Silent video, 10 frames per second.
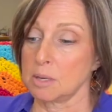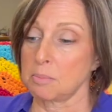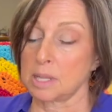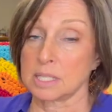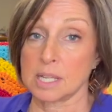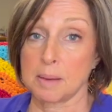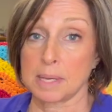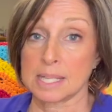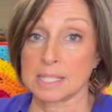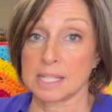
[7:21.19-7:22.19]
by the time I
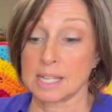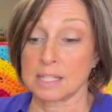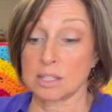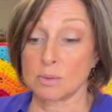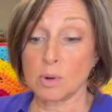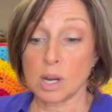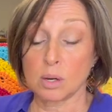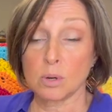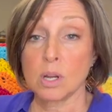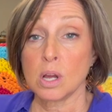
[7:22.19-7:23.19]
get to the end of the
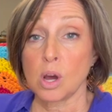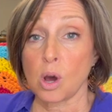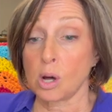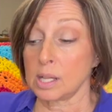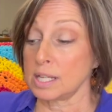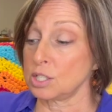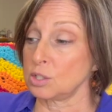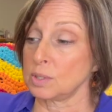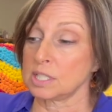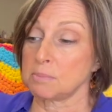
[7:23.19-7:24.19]
row, all I
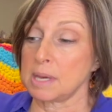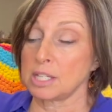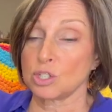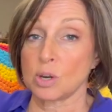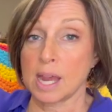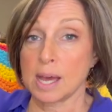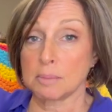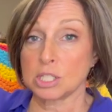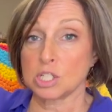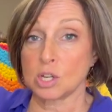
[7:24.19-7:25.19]
do is measure how
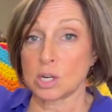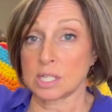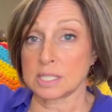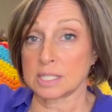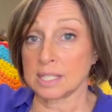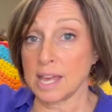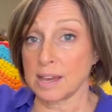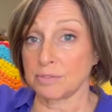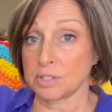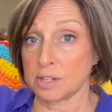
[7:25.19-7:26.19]
much yarn is
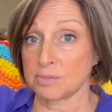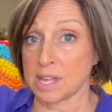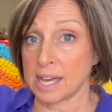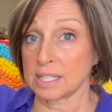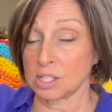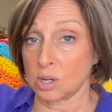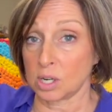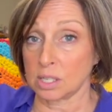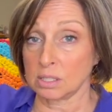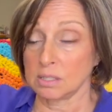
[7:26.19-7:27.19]
left of that
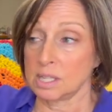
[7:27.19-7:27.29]
yard.